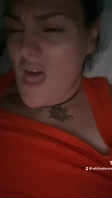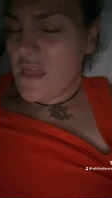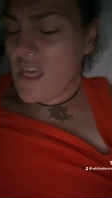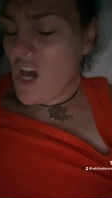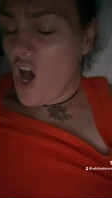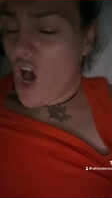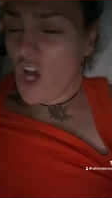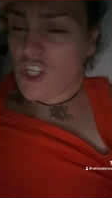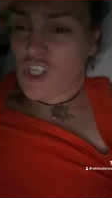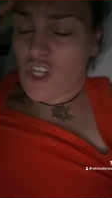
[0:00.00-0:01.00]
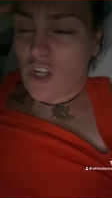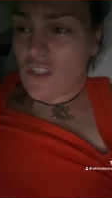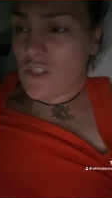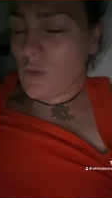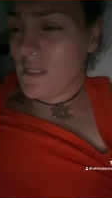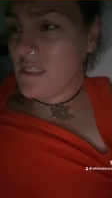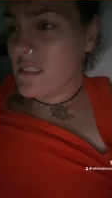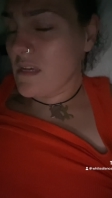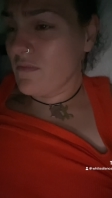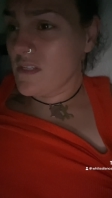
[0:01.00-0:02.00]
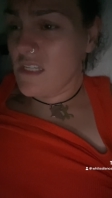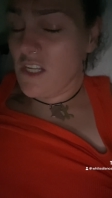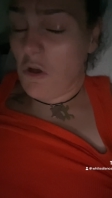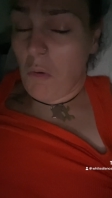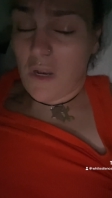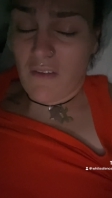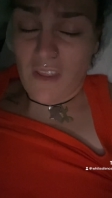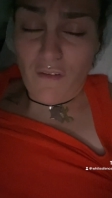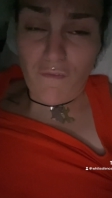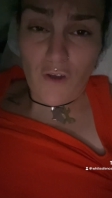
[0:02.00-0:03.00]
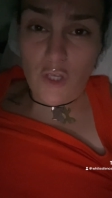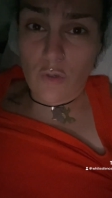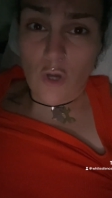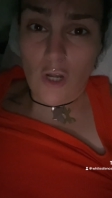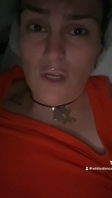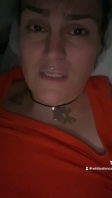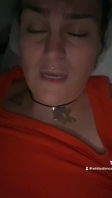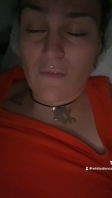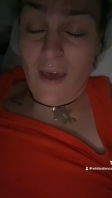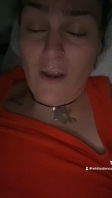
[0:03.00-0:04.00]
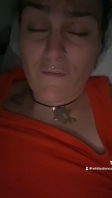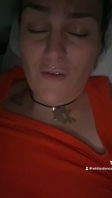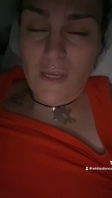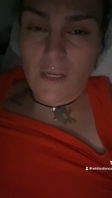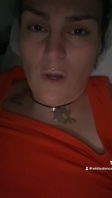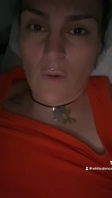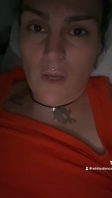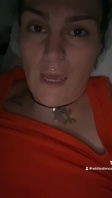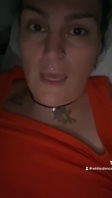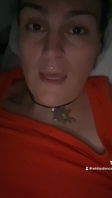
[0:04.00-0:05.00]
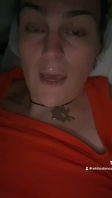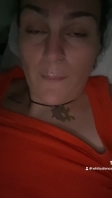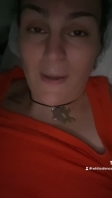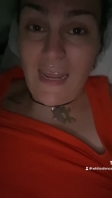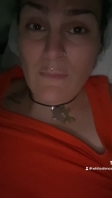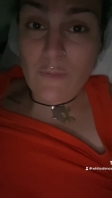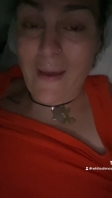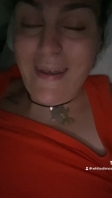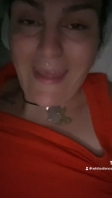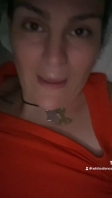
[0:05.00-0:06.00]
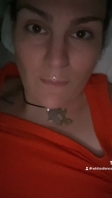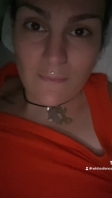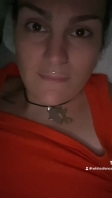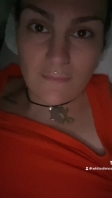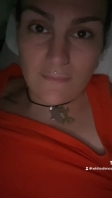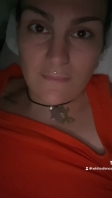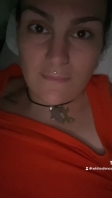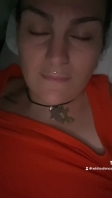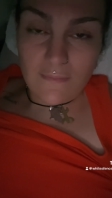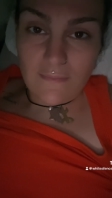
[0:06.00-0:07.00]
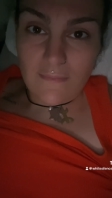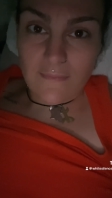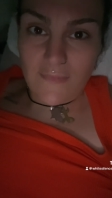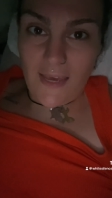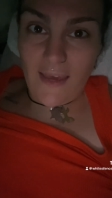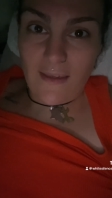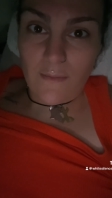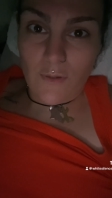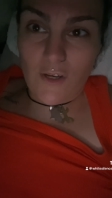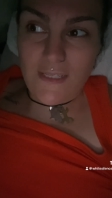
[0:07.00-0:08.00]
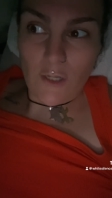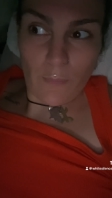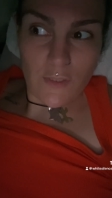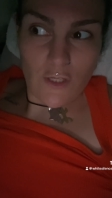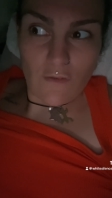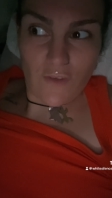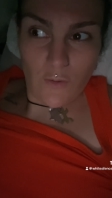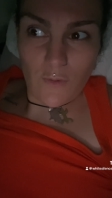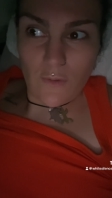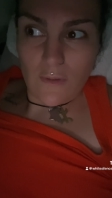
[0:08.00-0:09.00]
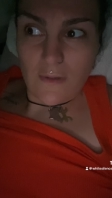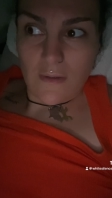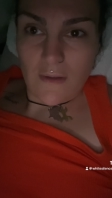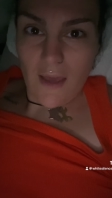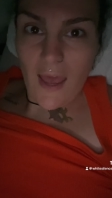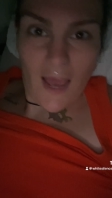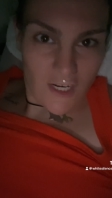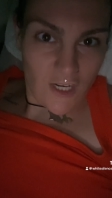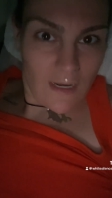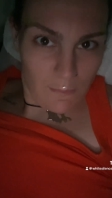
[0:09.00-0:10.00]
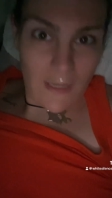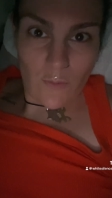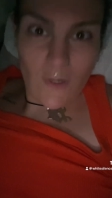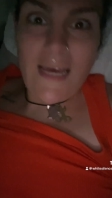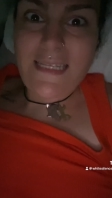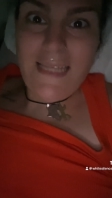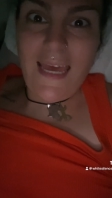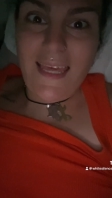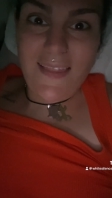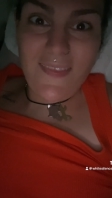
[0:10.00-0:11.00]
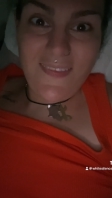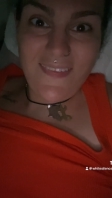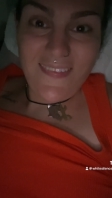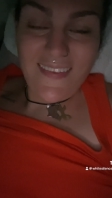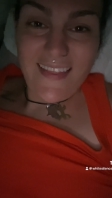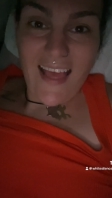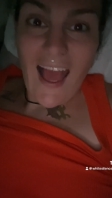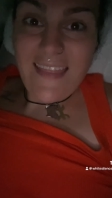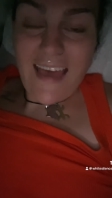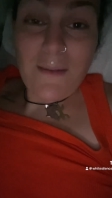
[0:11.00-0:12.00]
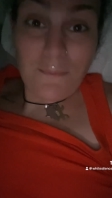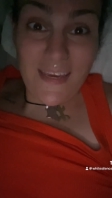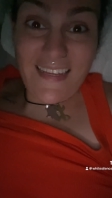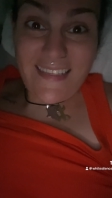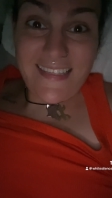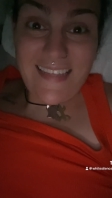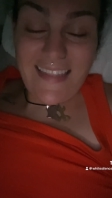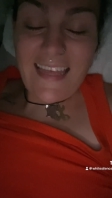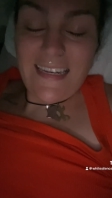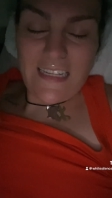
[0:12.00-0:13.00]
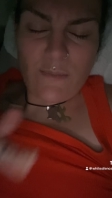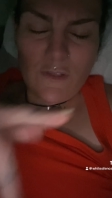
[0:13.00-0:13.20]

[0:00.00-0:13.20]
the hot shot 2017 or whatever the fuck you call yourself. I don't fucking know, okay? My name is my name. Okay? Because in opposite of you, I actually mean what I say. And that means, and that leads me